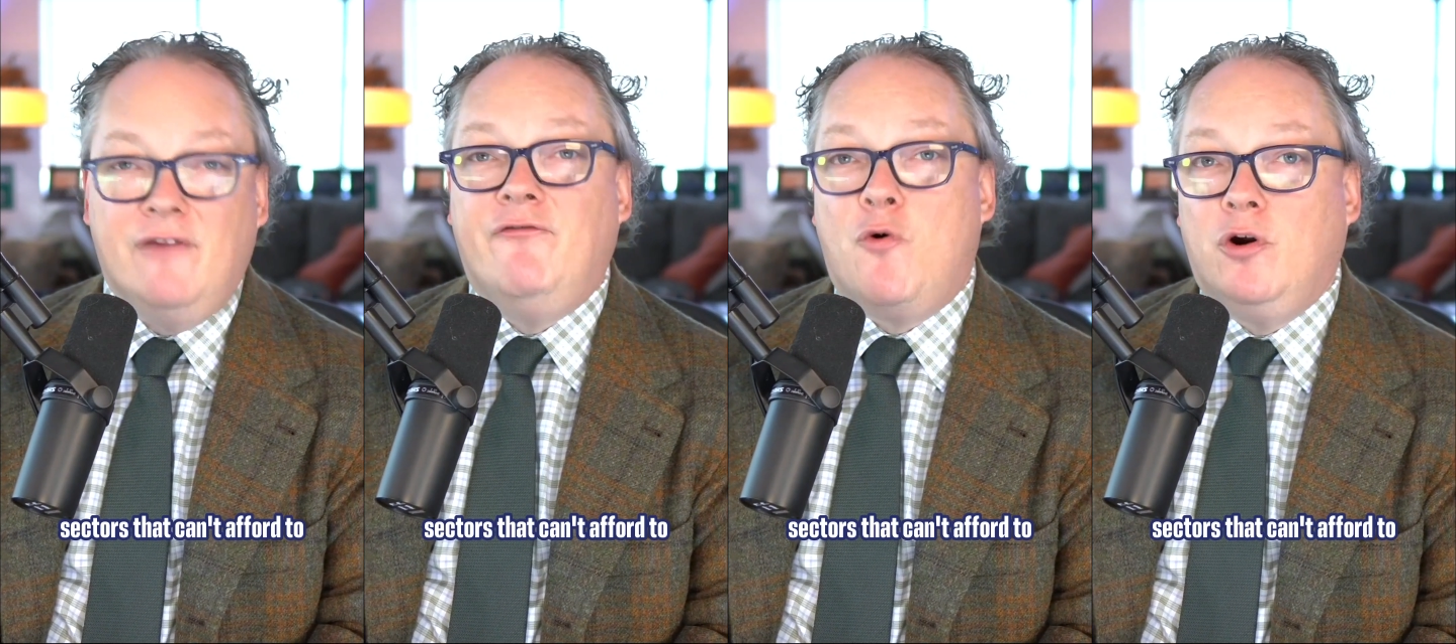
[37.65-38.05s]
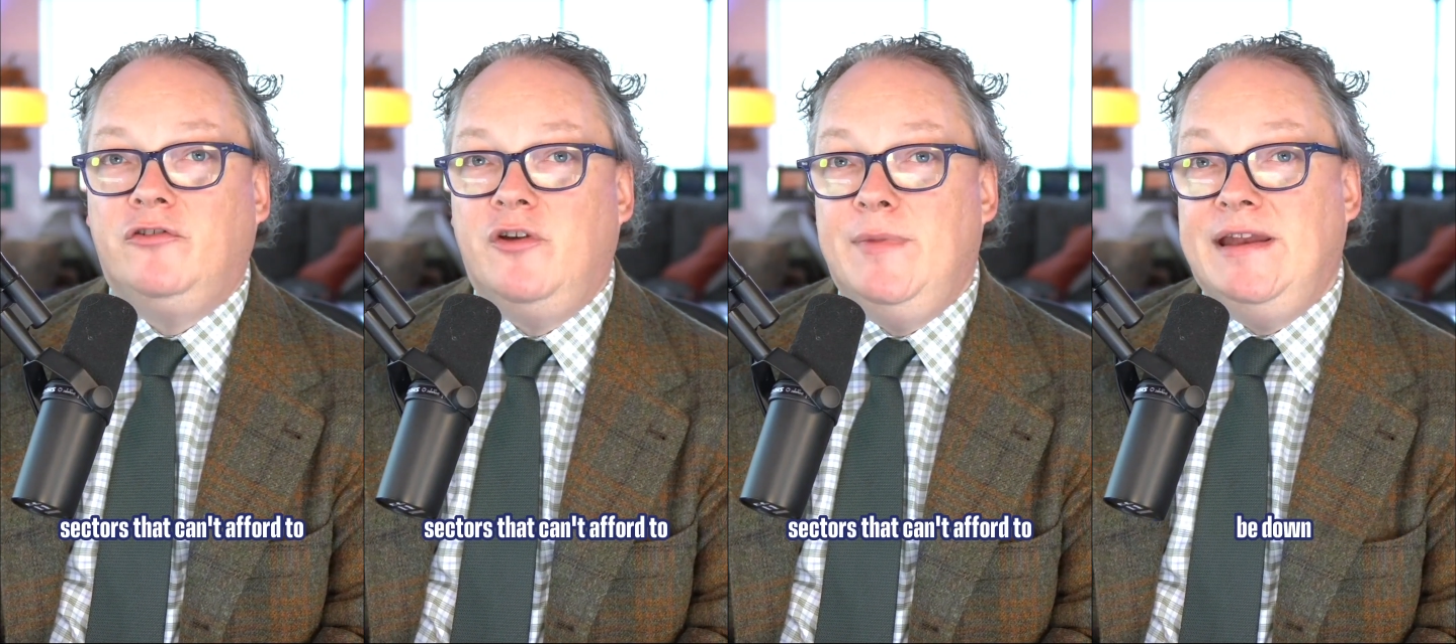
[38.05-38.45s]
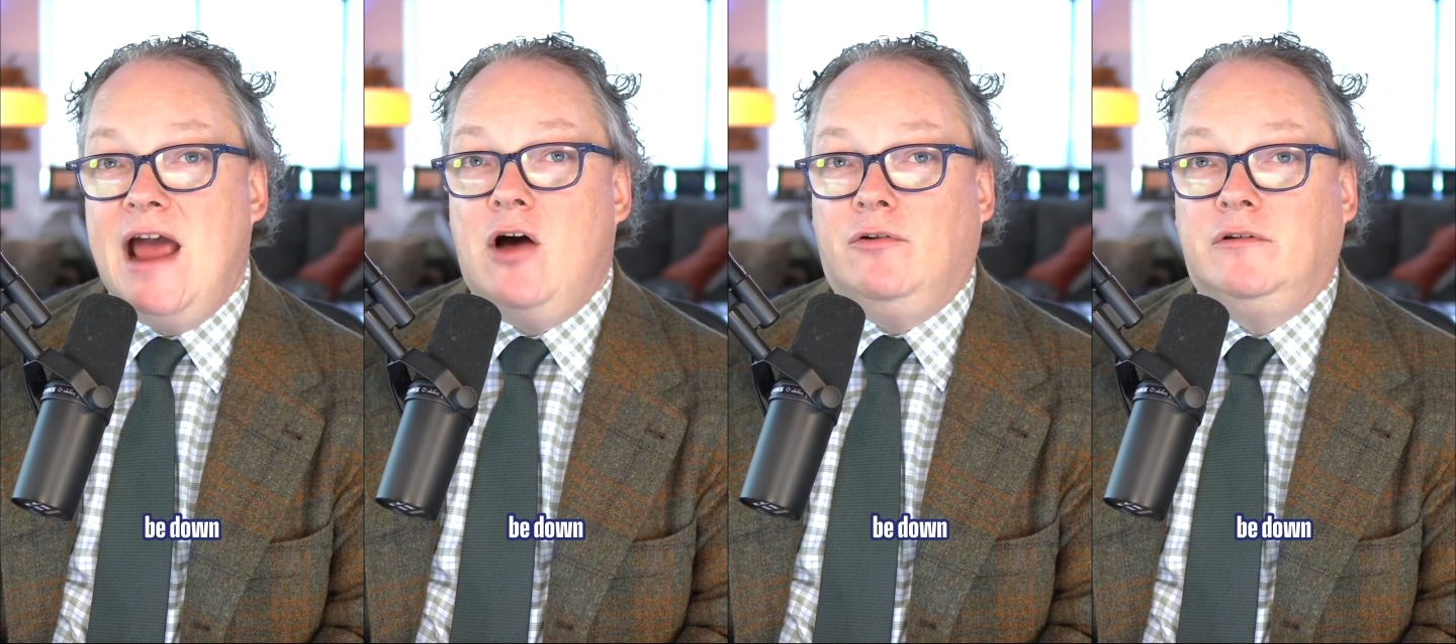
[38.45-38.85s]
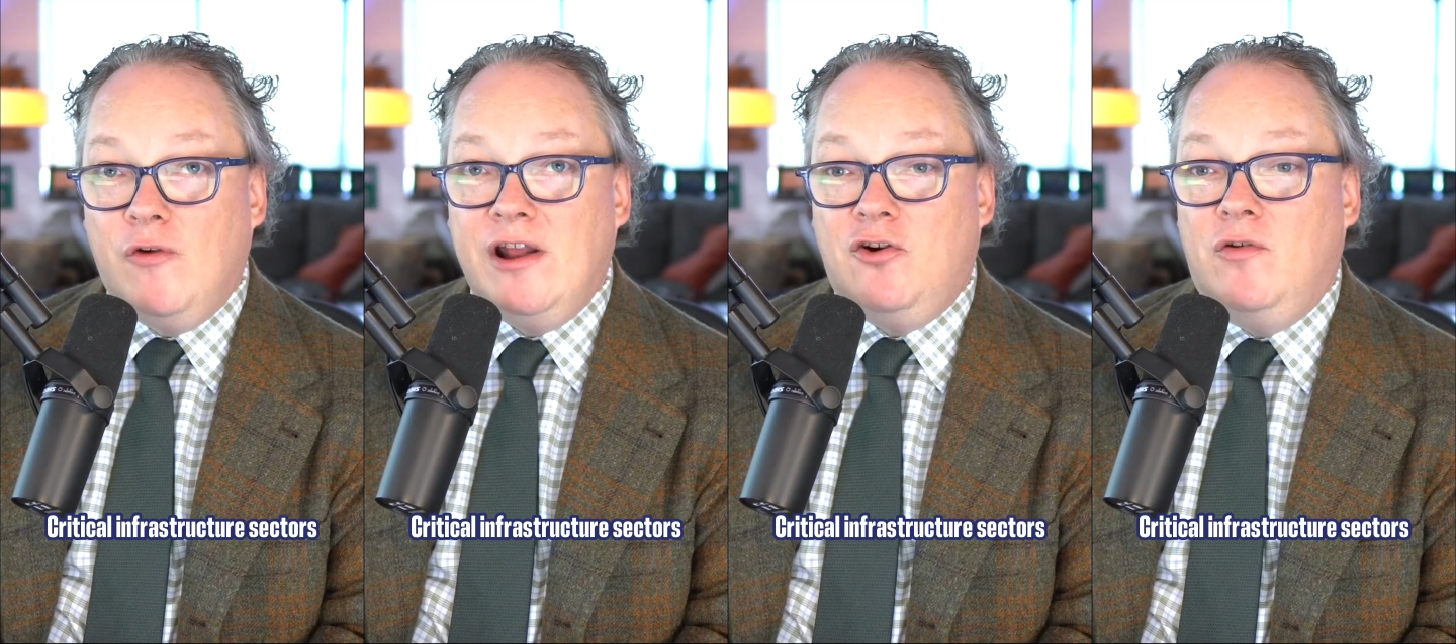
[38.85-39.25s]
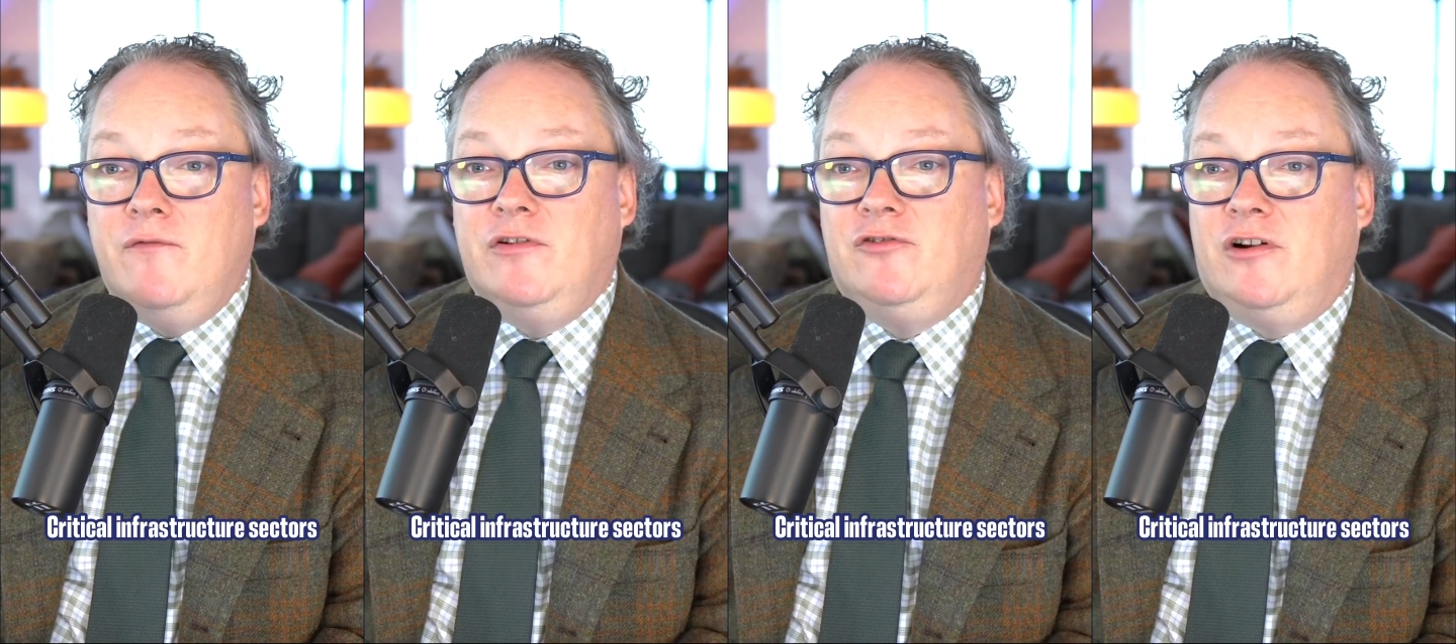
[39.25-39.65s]
afford to be down, critical
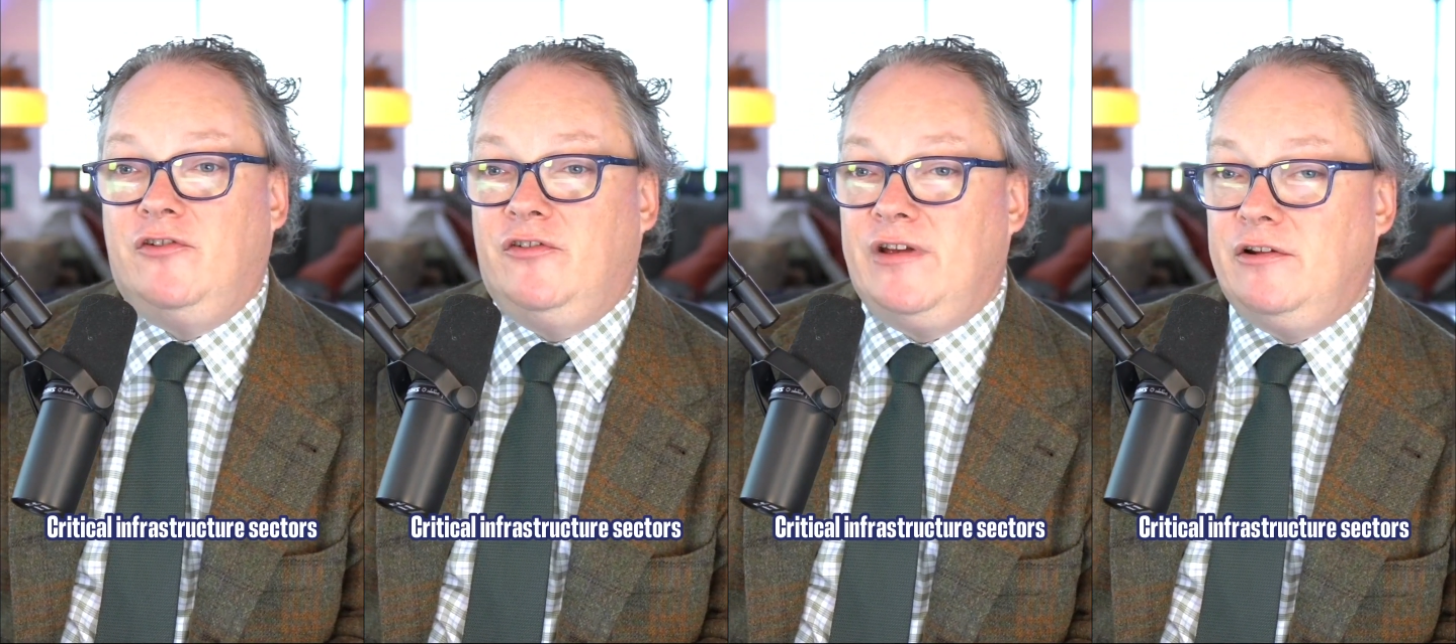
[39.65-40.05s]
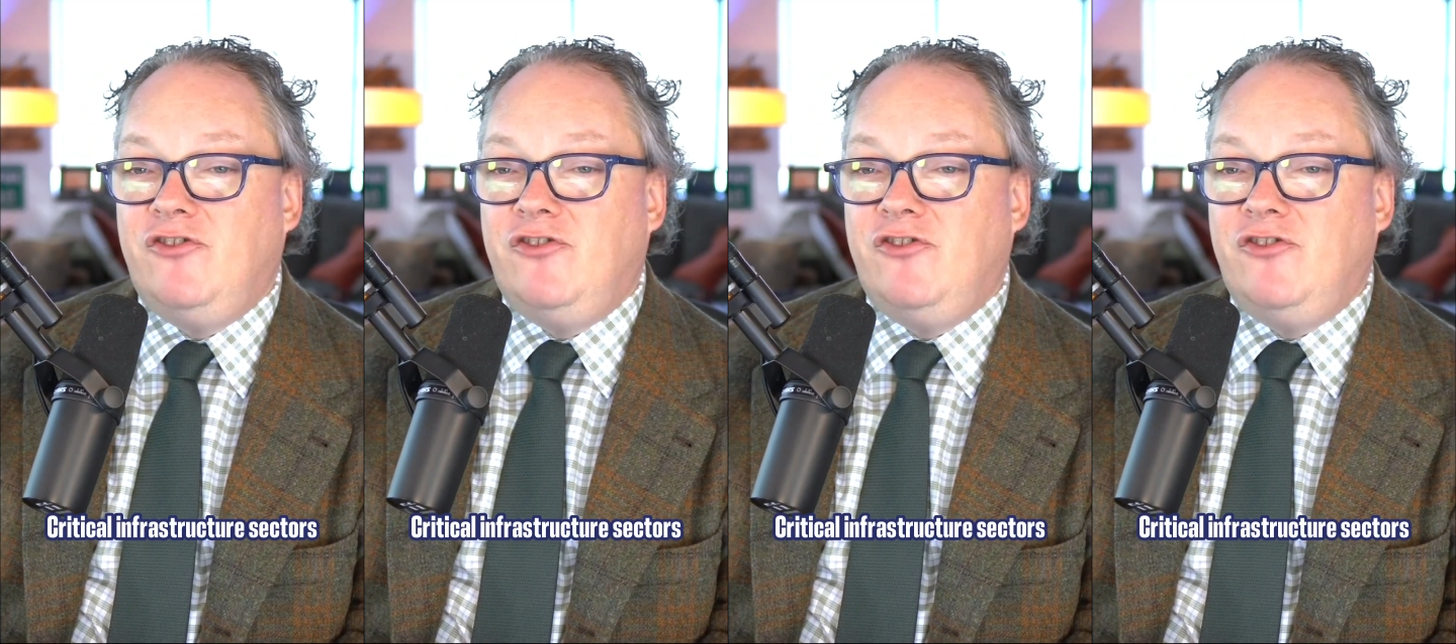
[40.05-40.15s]
infrastructure sectors.